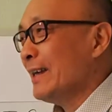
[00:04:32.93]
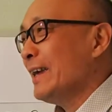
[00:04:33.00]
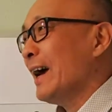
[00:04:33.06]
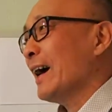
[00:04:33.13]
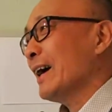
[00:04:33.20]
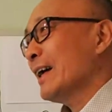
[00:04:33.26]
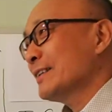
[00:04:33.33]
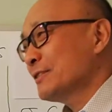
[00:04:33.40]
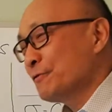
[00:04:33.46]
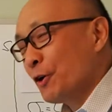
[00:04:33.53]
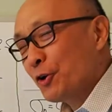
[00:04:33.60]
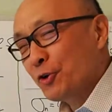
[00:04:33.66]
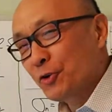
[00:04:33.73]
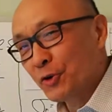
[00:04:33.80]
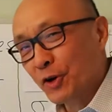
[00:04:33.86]
Yeah, that's for
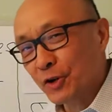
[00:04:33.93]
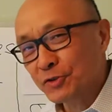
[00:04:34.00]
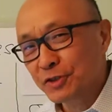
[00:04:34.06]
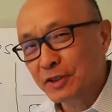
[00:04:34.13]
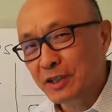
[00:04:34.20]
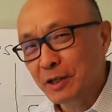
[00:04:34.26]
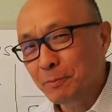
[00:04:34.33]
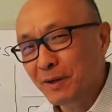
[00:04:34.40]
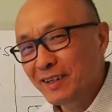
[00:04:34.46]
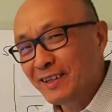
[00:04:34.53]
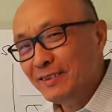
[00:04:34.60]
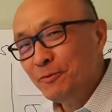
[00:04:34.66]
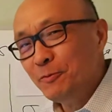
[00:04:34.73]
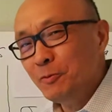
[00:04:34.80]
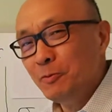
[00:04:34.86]
curiosity,
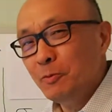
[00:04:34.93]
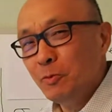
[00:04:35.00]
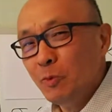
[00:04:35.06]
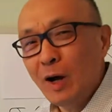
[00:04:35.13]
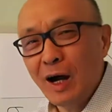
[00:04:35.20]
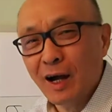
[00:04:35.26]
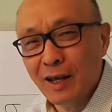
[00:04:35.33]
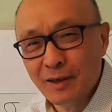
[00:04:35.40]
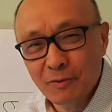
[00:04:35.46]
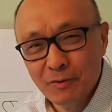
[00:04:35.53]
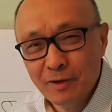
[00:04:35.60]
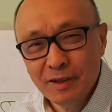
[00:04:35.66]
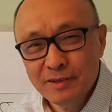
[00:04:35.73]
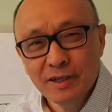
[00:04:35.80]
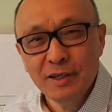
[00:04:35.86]
but why?
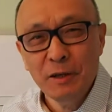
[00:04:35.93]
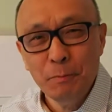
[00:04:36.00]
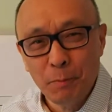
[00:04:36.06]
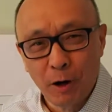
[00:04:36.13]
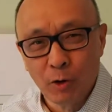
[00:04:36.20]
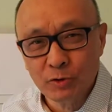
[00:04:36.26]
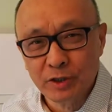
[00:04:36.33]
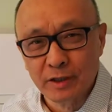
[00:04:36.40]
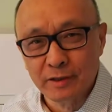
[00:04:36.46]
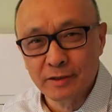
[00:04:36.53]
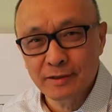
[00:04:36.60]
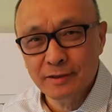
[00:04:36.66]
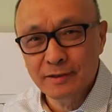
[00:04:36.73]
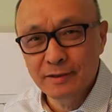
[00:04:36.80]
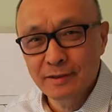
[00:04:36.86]
Is it important?
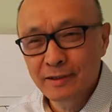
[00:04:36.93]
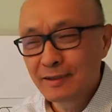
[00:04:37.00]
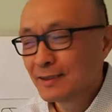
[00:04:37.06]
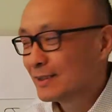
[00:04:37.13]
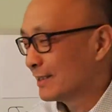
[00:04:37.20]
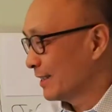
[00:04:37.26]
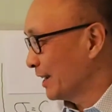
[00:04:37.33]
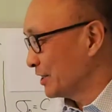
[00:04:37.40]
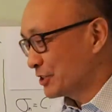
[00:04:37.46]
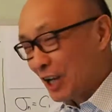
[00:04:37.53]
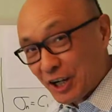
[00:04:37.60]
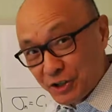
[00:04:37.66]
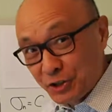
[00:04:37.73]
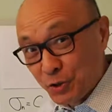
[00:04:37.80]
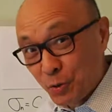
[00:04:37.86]
It's
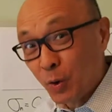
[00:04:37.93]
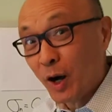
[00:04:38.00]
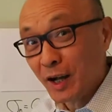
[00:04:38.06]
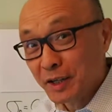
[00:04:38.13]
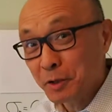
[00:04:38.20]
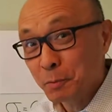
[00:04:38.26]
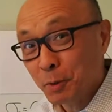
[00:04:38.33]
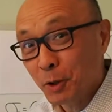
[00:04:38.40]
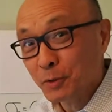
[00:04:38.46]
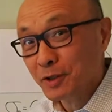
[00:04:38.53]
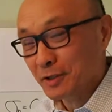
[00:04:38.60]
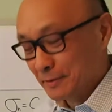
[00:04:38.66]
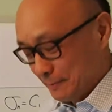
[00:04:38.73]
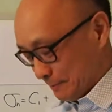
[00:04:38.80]
actually quite important.